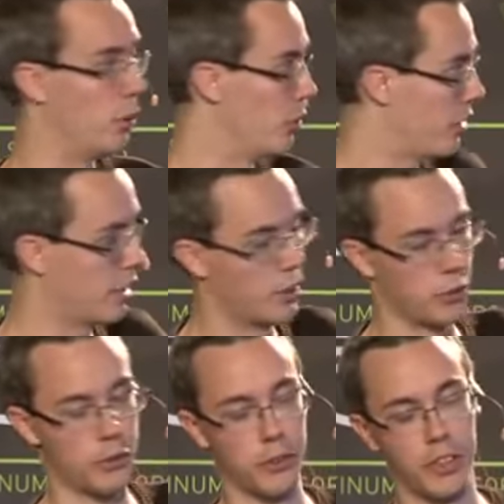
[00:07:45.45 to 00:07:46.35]
modes that I
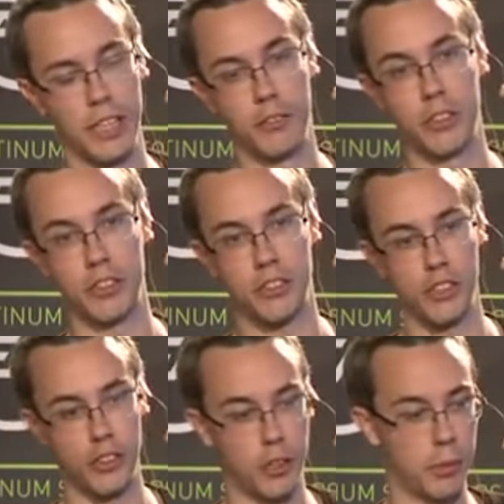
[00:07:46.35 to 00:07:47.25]
was using here to take
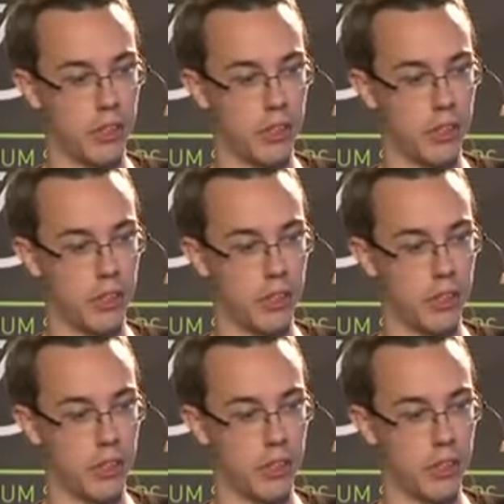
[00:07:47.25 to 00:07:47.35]
screenshots,